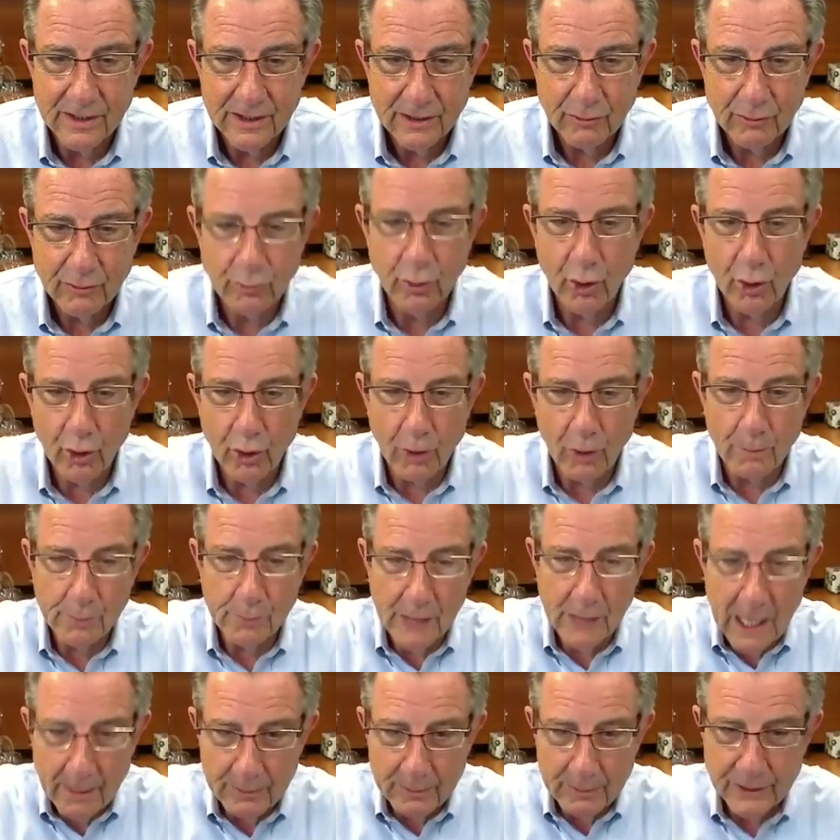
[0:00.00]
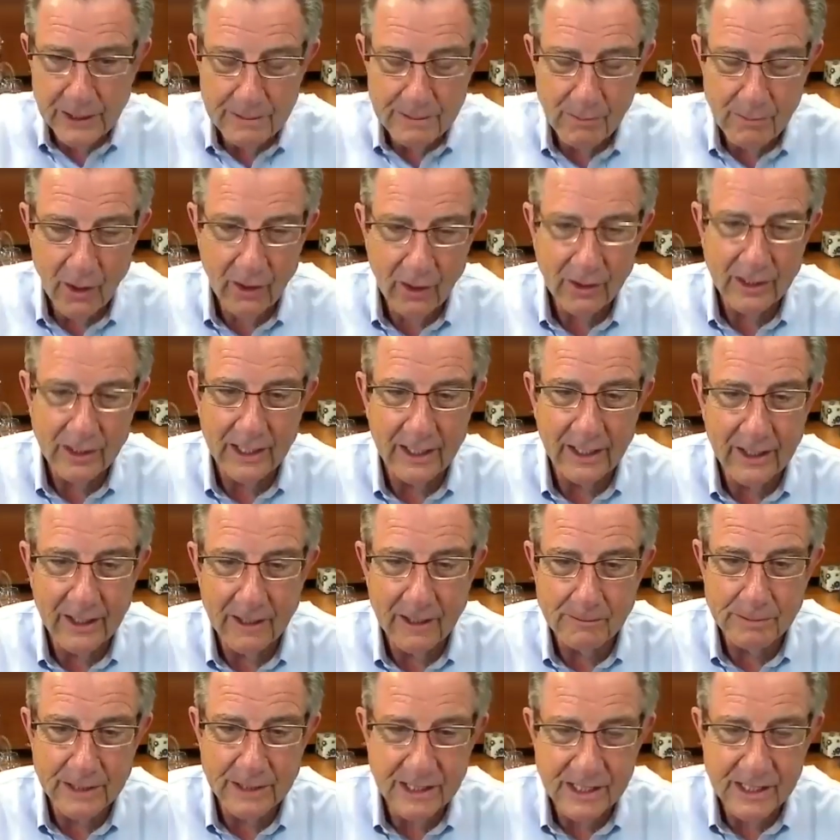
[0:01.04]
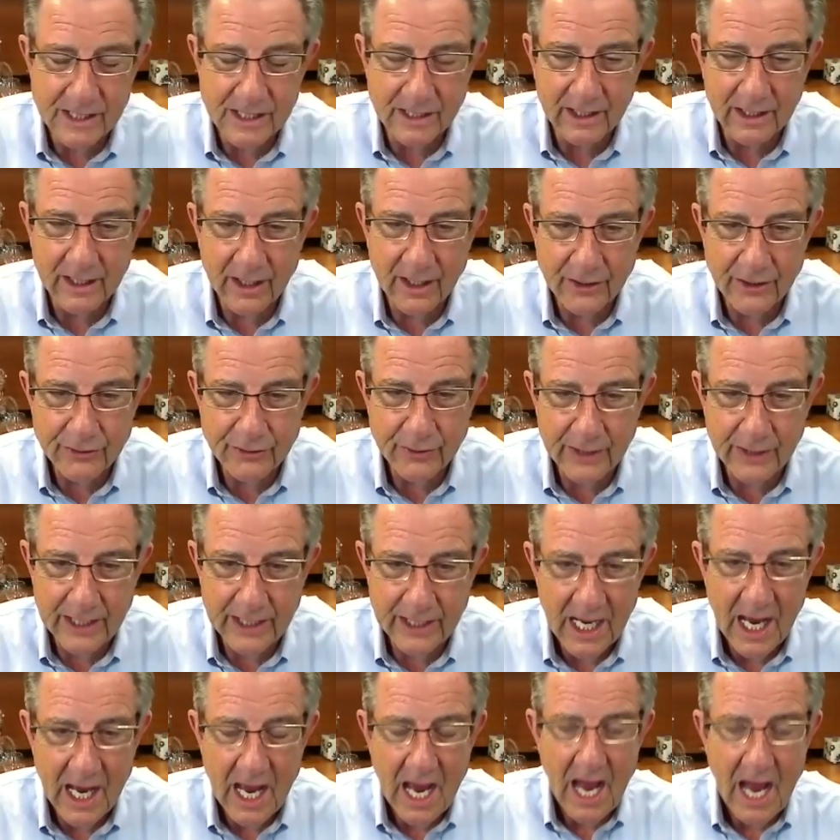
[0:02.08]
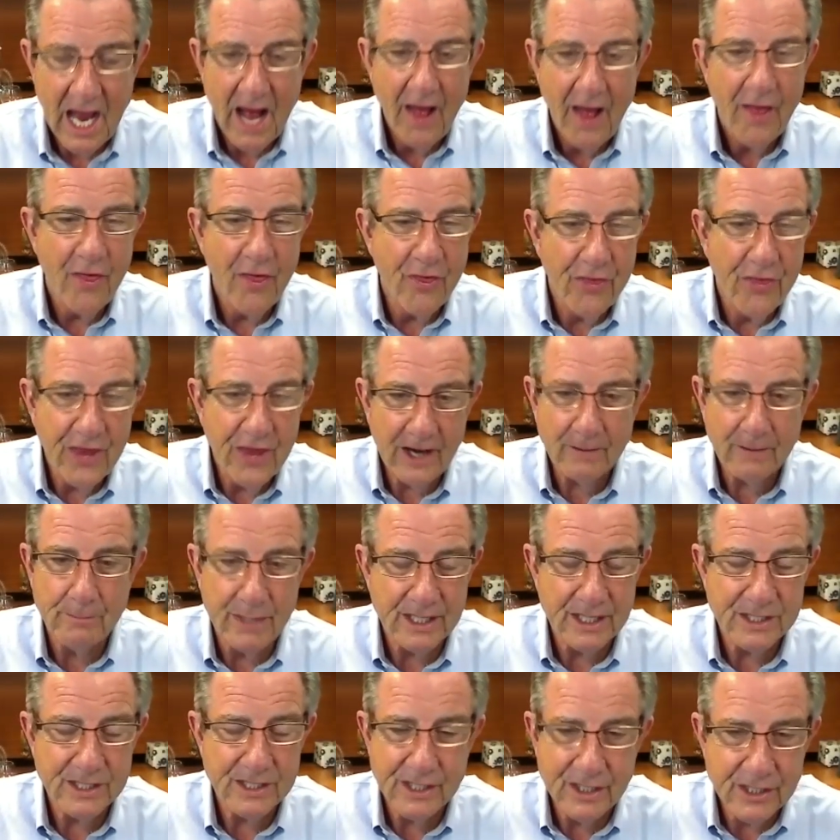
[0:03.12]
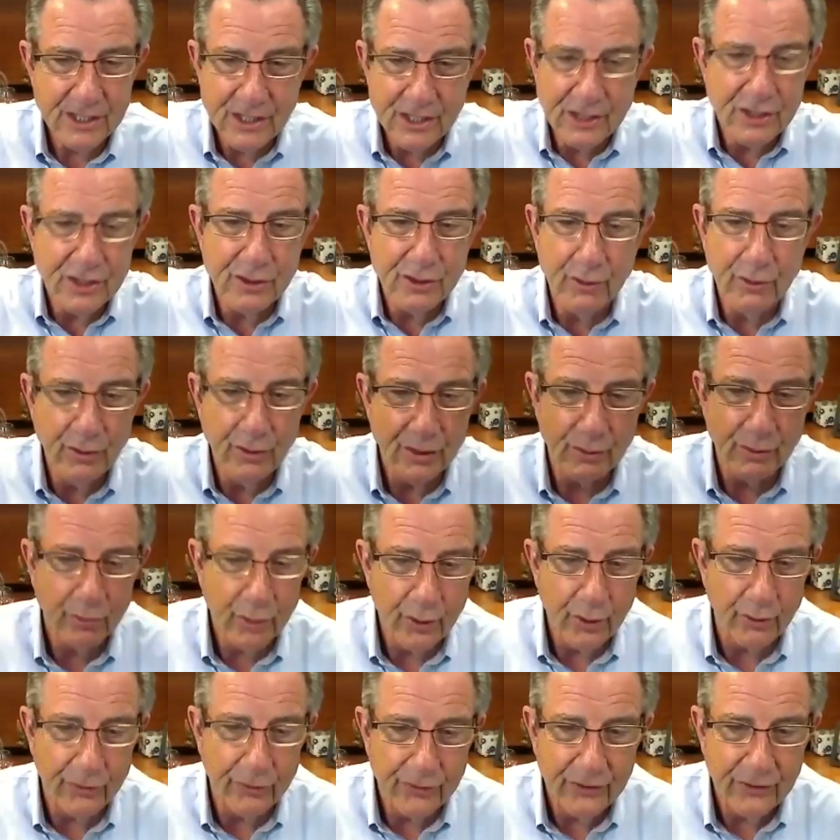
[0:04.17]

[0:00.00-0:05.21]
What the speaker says: rural property marketing companies in the country, their business is through the roof.